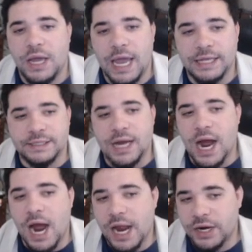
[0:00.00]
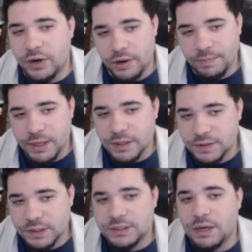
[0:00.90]
It's higher because
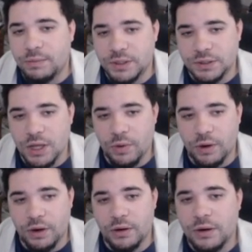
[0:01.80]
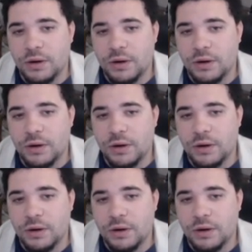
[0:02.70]
this number is lower